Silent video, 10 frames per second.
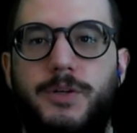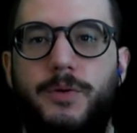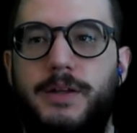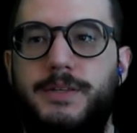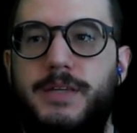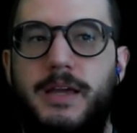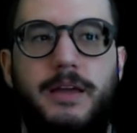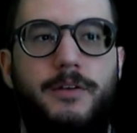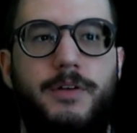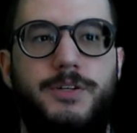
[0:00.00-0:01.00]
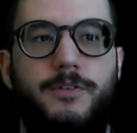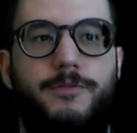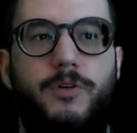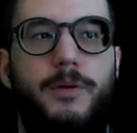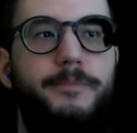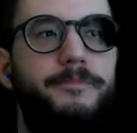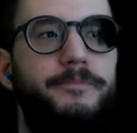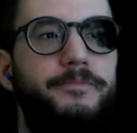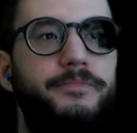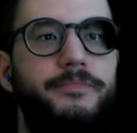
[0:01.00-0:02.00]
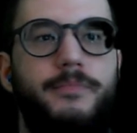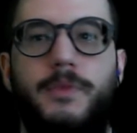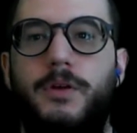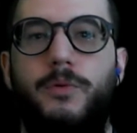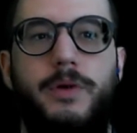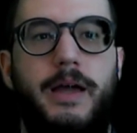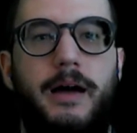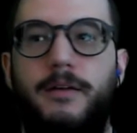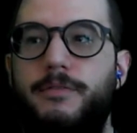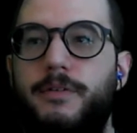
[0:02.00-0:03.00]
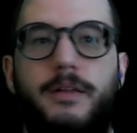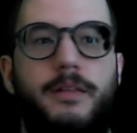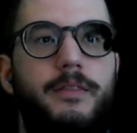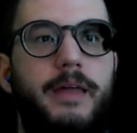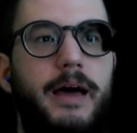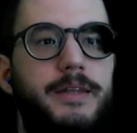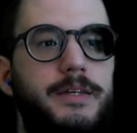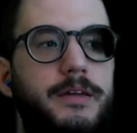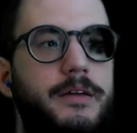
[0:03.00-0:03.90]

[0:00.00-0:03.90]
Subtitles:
so we're going to say in original form, we have that